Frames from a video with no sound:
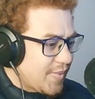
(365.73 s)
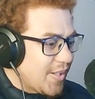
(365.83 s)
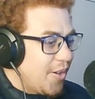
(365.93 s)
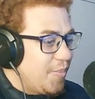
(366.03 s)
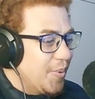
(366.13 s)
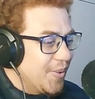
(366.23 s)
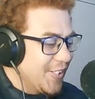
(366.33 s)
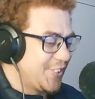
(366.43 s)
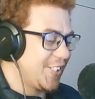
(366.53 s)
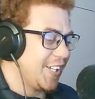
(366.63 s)
Oh my word,
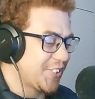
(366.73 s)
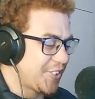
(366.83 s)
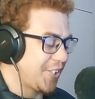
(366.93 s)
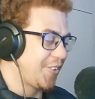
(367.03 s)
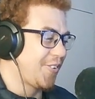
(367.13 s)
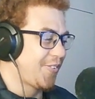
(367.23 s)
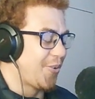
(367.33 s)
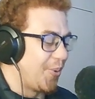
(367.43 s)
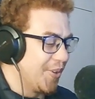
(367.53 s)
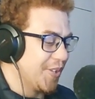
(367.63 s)
she actually
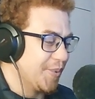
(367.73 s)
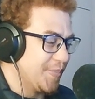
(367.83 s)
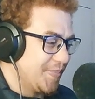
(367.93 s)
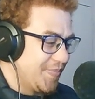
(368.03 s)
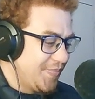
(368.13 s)
caught him.